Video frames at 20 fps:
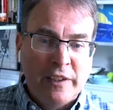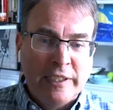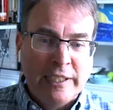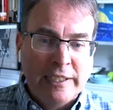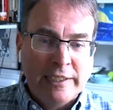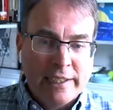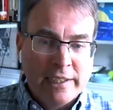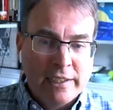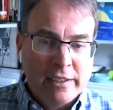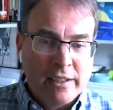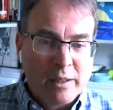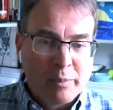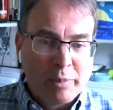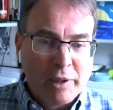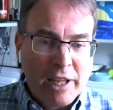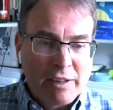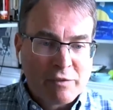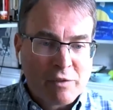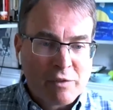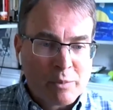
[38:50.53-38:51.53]
feeding data
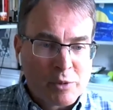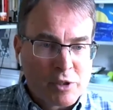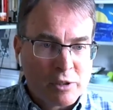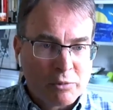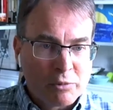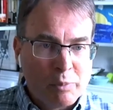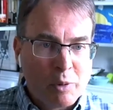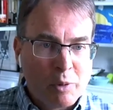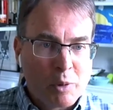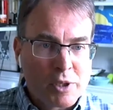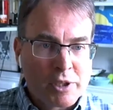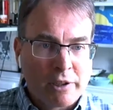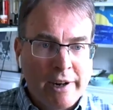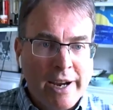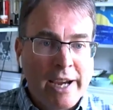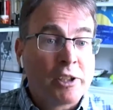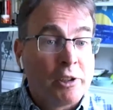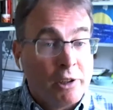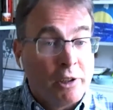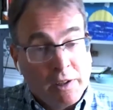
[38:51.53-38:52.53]
into the platform so the
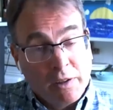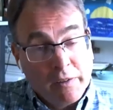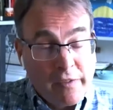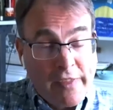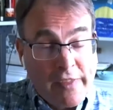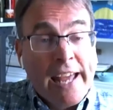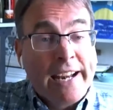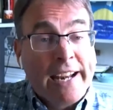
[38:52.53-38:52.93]
reports are accurate.